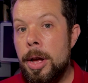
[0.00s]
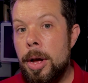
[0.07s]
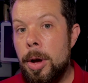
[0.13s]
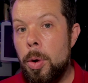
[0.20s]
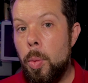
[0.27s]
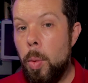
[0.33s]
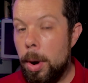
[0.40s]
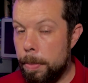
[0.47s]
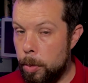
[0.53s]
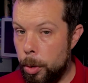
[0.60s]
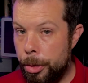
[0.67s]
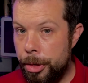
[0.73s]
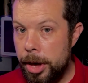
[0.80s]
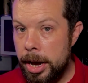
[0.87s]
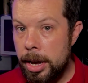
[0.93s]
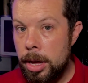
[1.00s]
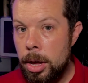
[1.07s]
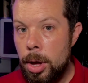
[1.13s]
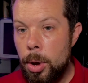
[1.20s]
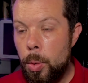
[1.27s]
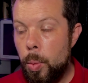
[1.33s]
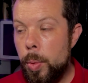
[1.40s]
one more thing,
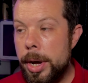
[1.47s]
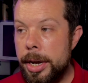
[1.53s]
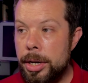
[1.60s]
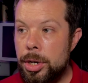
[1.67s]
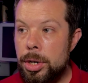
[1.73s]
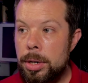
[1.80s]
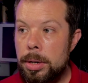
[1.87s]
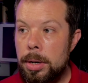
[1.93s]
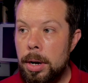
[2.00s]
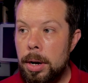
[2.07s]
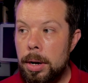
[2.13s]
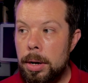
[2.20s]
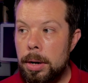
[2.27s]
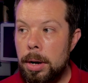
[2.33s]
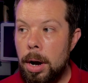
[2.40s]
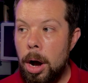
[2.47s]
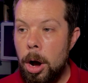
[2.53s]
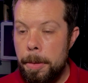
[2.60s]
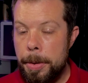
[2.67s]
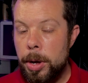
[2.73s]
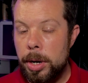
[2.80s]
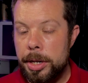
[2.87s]
which, I'll
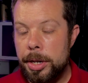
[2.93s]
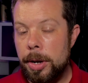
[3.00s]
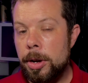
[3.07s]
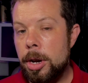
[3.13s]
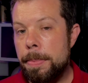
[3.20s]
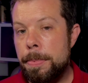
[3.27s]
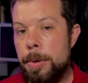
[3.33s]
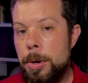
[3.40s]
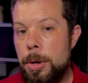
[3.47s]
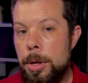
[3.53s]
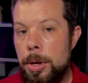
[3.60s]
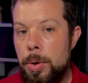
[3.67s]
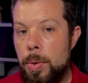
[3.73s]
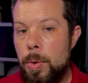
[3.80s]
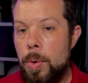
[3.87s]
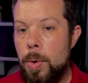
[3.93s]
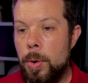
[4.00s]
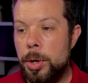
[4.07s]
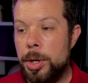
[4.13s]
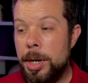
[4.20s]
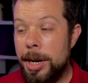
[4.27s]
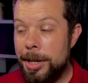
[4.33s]
be honest, I'm going to put your
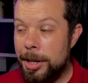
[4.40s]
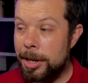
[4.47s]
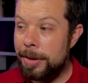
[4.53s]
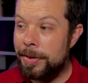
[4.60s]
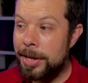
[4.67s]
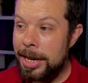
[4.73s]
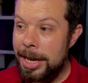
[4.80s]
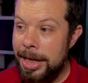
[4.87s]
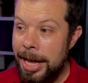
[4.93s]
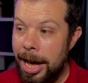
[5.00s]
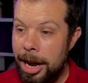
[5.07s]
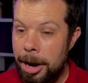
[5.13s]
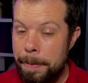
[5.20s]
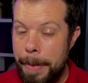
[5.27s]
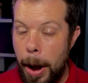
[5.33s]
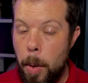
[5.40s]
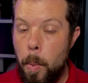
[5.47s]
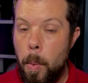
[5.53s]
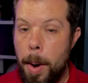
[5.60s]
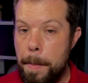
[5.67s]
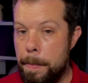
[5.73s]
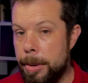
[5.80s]
chances of seeing that at about
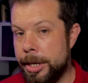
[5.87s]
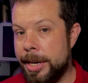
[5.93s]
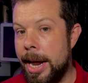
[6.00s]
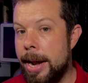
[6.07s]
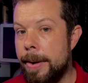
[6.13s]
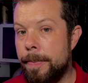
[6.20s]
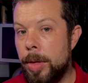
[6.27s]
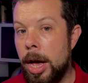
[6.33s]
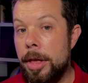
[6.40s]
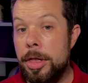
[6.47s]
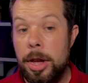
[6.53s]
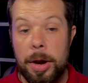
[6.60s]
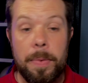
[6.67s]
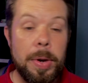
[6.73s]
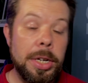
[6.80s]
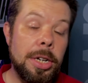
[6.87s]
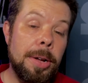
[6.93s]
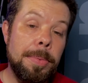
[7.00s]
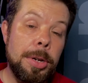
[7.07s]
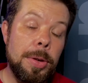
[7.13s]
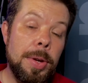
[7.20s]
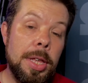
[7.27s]
one percent. Uh, the only reason
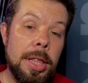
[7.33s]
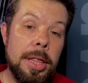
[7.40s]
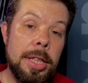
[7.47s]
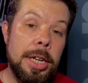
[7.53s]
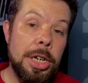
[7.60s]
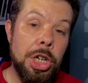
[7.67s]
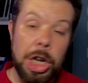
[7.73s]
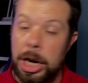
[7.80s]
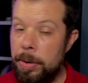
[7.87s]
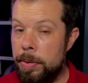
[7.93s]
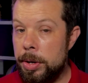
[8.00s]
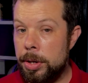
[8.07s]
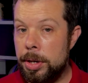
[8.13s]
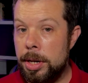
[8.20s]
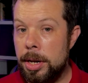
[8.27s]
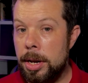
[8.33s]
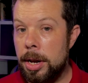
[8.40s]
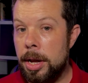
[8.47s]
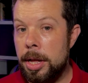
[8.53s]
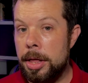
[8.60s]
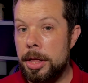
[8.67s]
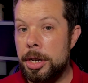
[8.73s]
I'm doing the generous, uh,
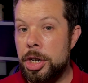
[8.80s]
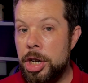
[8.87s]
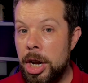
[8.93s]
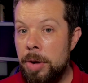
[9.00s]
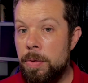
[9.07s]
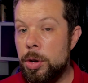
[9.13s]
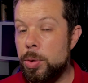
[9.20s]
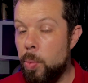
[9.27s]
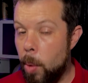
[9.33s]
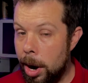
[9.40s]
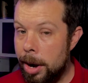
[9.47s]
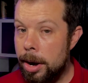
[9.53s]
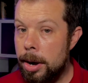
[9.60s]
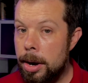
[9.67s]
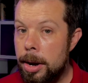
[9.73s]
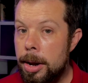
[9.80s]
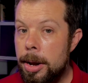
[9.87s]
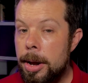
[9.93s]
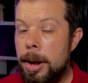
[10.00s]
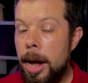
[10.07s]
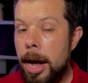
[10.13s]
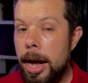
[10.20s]
the generous one
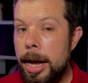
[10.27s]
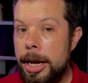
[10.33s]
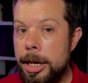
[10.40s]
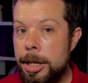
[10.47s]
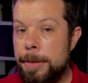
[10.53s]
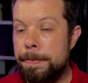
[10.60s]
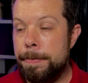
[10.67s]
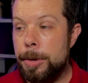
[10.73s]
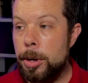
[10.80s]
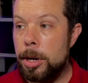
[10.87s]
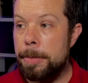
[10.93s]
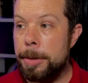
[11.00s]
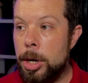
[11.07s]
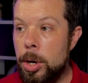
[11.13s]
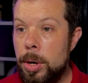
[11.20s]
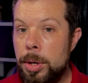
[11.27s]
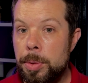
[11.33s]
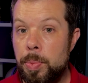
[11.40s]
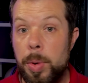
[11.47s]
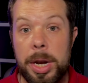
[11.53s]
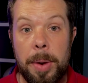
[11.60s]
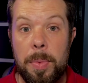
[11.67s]
uh, is purely because
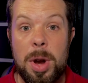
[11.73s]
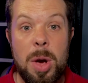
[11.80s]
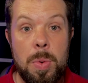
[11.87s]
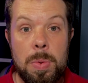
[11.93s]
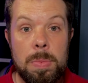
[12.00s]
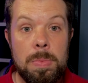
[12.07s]
we don't know.